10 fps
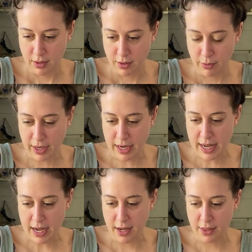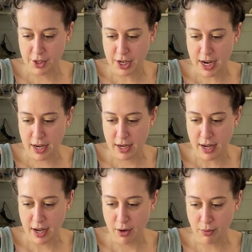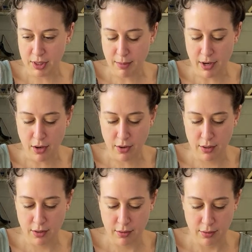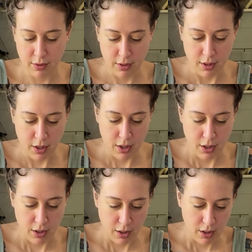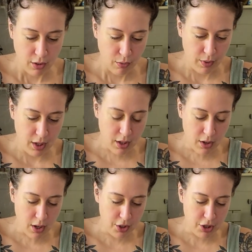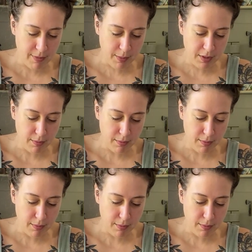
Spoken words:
We got A in the chat. Hey, what's coming on? We are trimming up some